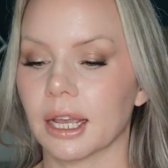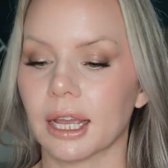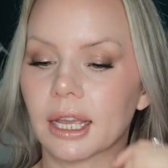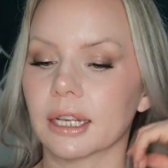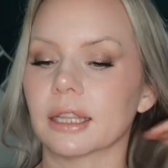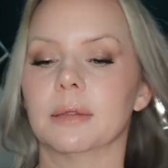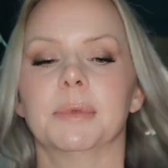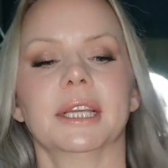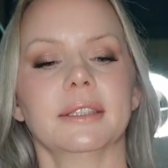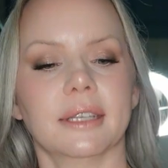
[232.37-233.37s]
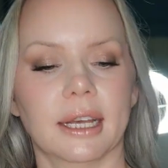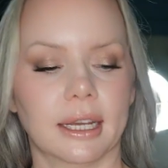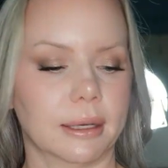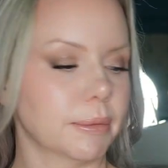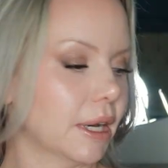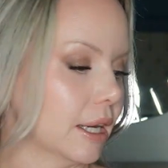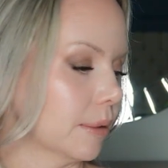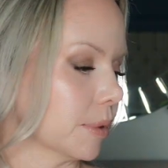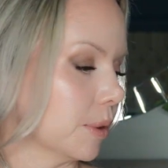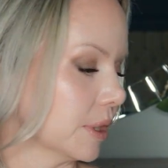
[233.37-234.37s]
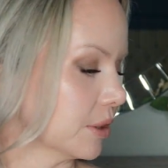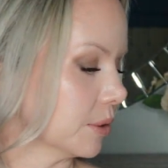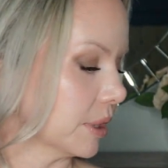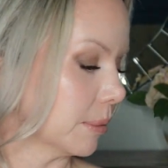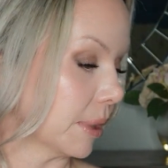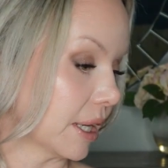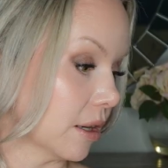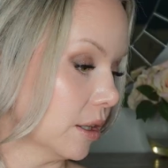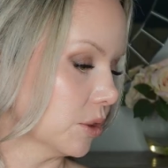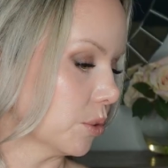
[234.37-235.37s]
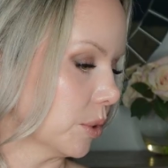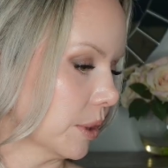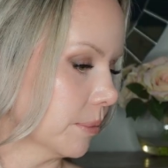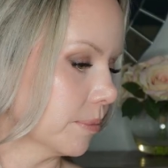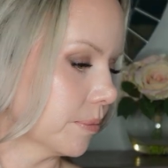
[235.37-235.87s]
And in the meantime, I'm going to get my contour.